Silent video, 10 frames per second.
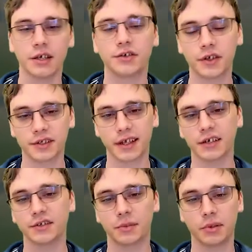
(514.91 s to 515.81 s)
so this
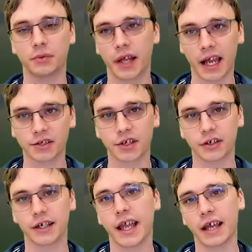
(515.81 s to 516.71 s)
allows it to be
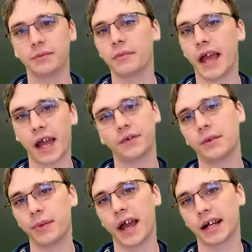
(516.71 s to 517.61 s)
reactionary and have an
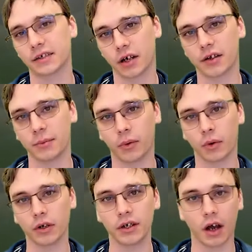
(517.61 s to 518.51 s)
impact on the
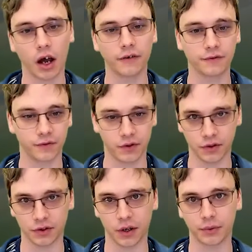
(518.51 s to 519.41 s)
board off
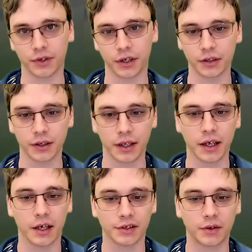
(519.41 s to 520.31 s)
your own turn.
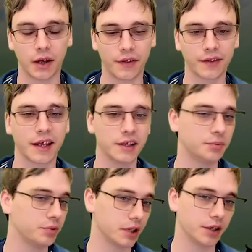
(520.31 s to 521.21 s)
So I think that is
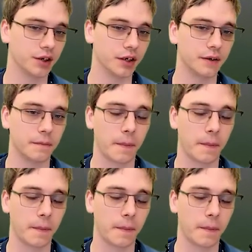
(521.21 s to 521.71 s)
pretty good.